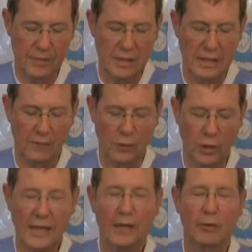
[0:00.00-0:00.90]
if you
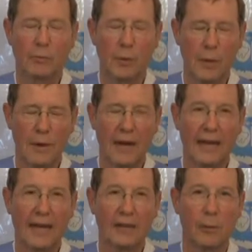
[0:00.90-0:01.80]
need to
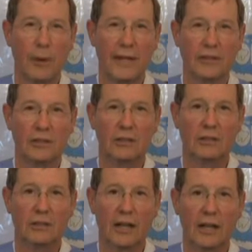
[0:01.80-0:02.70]
pre-medicate the
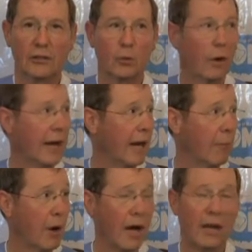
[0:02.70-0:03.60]
patient, tell us what
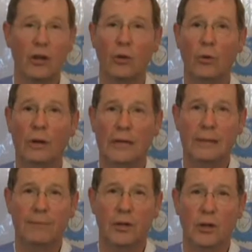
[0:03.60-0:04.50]
antibiotic
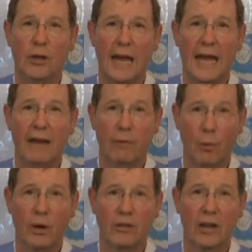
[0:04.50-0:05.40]
you gave
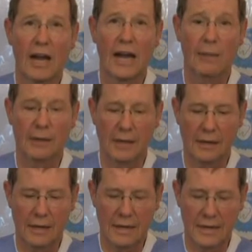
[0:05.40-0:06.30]
and what time,
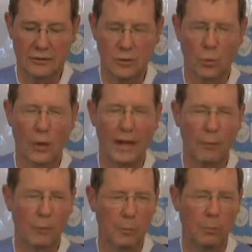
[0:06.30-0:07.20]
and so that
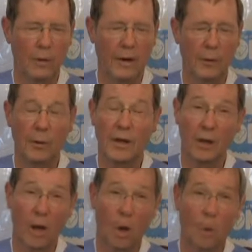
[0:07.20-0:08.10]
way we
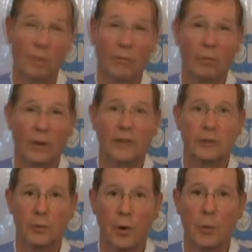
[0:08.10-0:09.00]
can know when
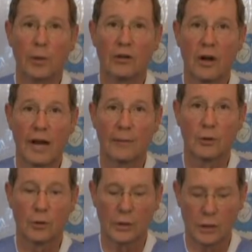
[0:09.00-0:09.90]
it's the appropriate
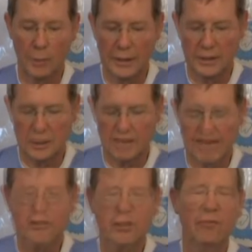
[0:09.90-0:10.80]
time to treat the patient.
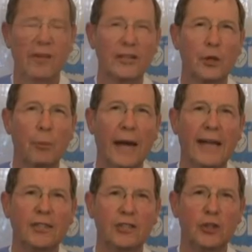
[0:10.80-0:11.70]
As you finish your
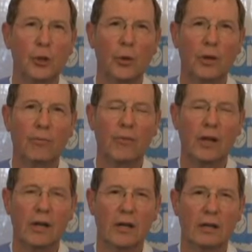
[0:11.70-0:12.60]
patients, you
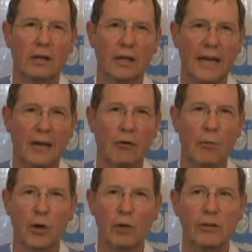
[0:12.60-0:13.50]
will again
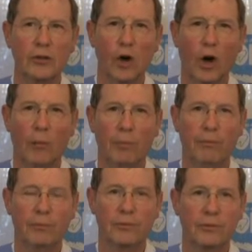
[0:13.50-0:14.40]
remove the
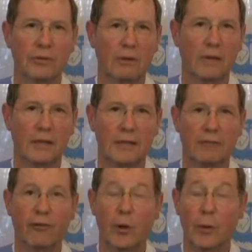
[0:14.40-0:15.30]
sharps
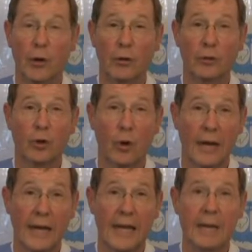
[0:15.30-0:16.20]
from your
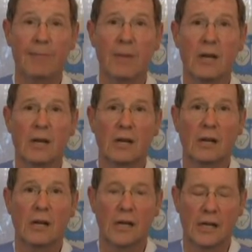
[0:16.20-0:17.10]
tray.
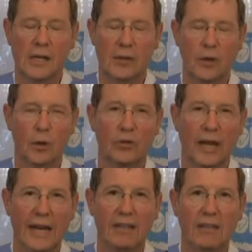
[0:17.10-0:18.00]
You'll
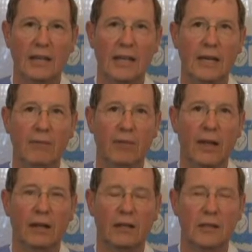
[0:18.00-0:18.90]
take the
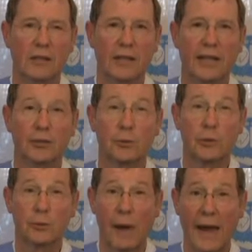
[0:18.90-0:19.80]

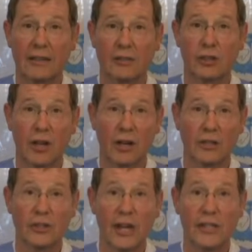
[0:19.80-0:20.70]
instruments back to
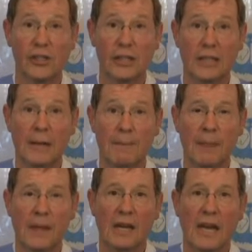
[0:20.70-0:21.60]
sterilization.
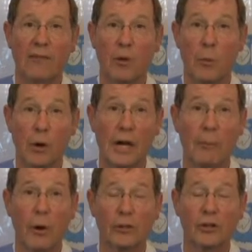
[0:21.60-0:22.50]
If you
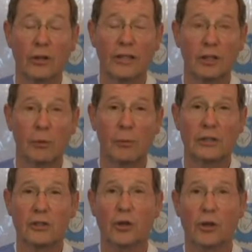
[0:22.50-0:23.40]
bring personal
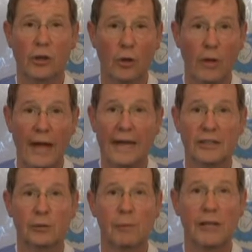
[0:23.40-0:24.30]
instruments, you can do that.
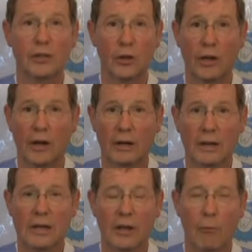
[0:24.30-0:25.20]
Just make sure
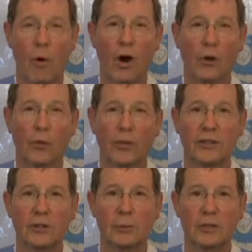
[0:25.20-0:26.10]
they're marked with
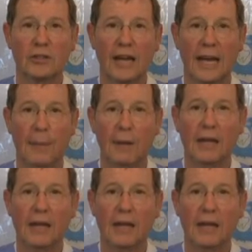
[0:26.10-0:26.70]
instrument tape